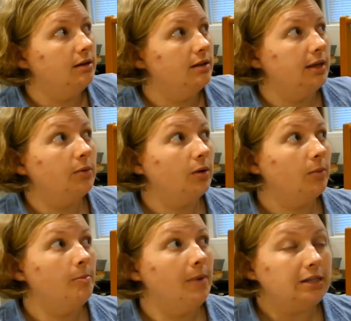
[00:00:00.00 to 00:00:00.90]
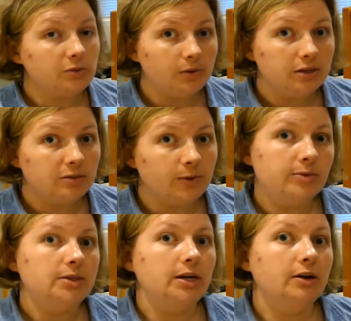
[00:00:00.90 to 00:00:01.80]
were much worse when I
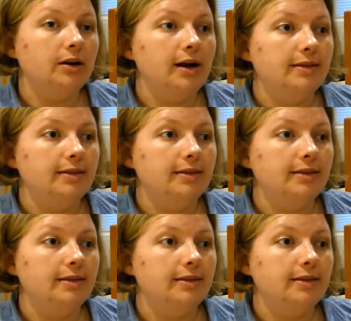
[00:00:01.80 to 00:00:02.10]
was younger,